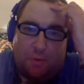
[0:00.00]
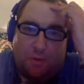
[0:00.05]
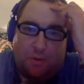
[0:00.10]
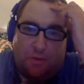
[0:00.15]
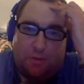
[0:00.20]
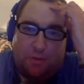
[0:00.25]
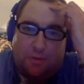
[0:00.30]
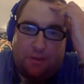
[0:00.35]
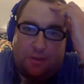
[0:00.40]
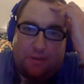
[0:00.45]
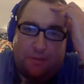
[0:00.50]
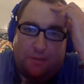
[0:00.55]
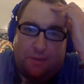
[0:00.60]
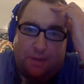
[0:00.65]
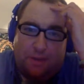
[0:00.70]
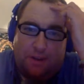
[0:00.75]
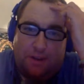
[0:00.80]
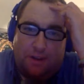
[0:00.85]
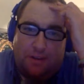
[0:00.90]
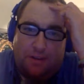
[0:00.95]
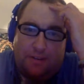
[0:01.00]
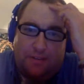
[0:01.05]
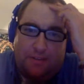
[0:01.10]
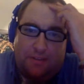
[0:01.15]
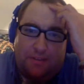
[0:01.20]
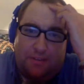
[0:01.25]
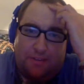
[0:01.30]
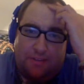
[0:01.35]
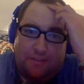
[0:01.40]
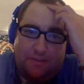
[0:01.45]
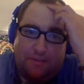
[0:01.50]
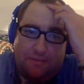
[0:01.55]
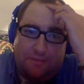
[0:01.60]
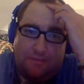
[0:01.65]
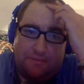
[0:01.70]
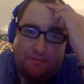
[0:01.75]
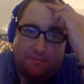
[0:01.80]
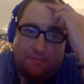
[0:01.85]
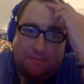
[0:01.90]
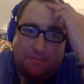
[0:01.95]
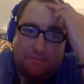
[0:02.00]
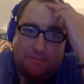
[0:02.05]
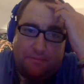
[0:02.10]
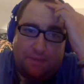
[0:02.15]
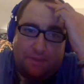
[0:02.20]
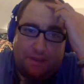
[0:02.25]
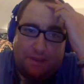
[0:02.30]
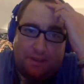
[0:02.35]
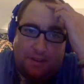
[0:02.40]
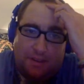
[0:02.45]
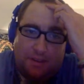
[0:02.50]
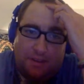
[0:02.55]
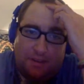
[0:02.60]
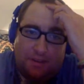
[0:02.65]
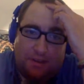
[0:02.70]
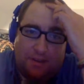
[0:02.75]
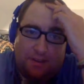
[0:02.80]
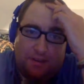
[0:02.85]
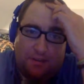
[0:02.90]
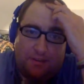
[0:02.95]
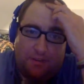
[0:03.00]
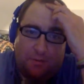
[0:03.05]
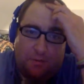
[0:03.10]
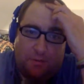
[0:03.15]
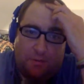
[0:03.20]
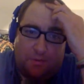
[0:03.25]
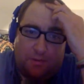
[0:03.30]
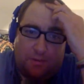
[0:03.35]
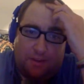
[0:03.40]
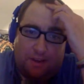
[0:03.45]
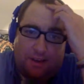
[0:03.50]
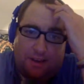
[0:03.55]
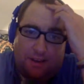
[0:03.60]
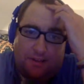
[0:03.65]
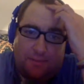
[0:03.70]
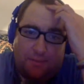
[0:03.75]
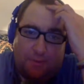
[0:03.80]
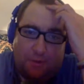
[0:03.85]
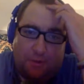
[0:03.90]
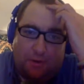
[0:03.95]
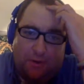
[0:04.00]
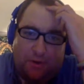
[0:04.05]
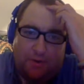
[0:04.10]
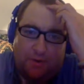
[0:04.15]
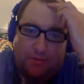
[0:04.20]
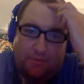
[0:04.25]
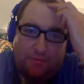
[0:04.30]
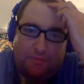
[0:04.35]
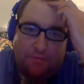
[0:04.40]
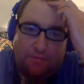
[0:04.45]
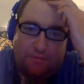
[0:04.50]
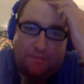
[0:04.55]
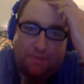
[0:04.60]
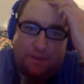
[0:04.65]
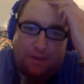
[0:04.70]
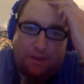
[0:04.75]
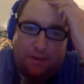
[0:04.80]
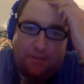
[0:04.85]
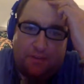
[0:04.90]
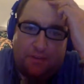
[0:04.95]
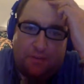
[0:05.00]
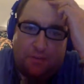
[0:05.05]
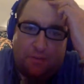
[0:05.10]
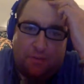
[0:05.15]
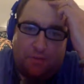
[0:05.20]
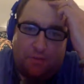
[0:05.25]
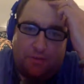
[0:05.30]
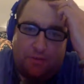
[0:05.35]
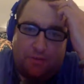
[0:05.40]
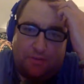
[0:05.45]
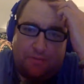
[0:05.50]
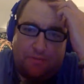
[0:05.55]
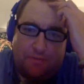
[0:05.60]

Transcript: 3 runs. It scores Hosmer. It scores